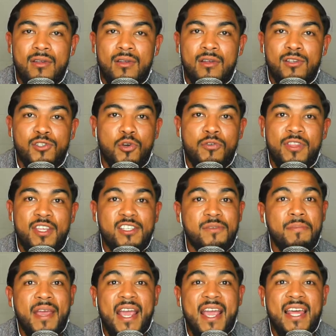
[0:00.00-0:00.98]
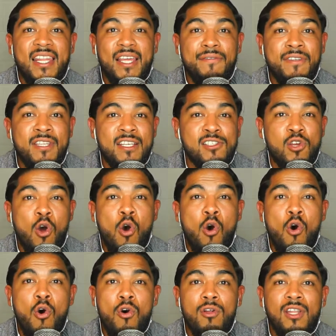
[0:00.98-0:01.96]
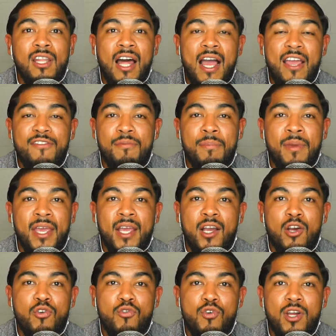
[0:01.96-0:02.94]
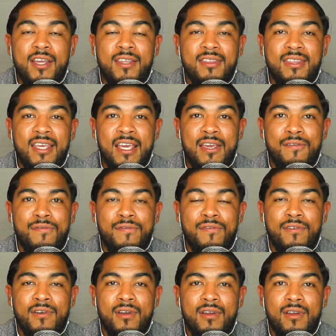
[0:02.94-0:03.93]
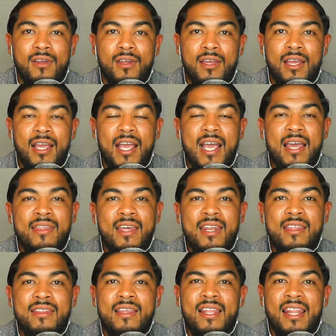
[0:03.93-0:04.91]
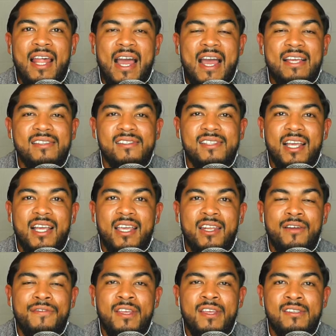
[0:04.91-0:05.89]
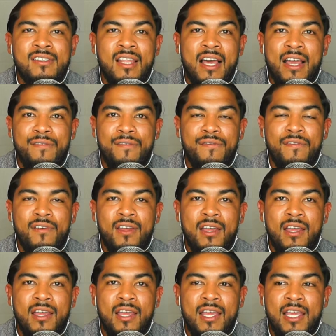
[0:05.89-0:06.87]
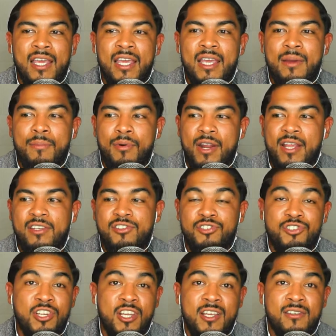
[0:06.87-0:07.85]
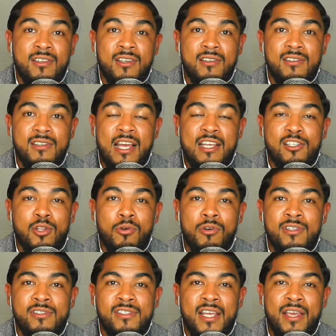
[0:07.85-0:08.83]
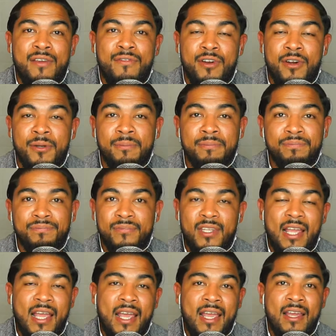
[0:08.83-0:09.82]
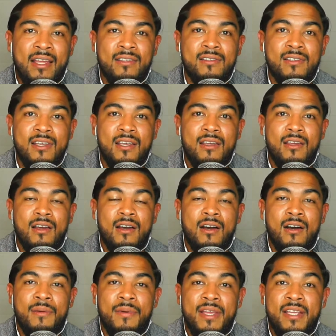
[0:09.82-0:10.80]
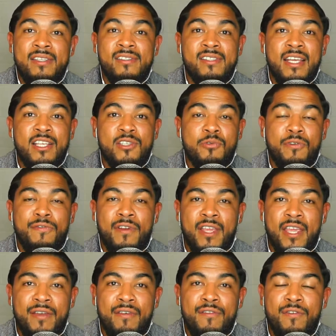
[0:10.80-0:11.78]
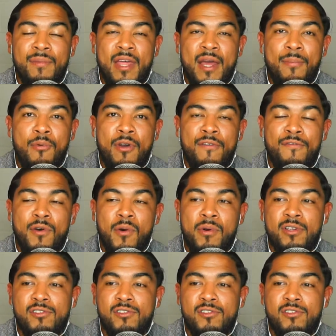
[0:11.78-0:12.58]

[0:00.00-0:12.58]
So this man lived his whole life being a crooked thief. And then in the last second of his life, he embraced Jesus as Lord and Savior. And his sins were forgiven from that point forward.